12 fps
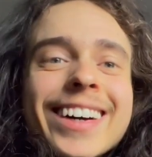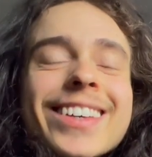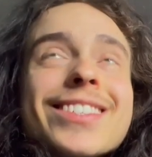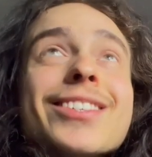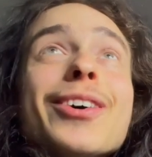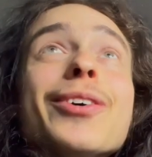
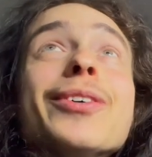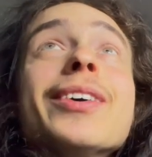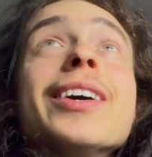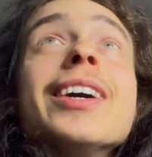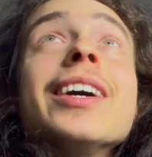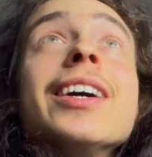So,
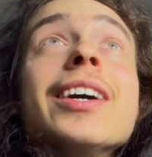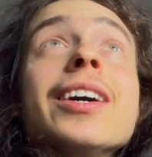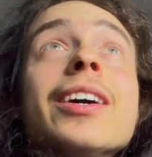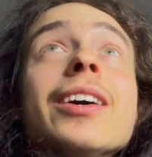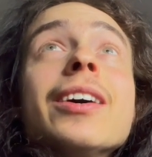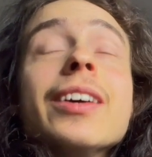
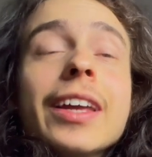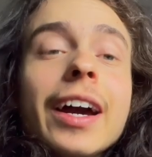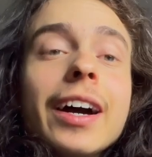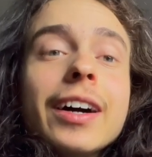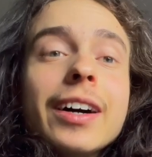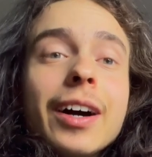yeah,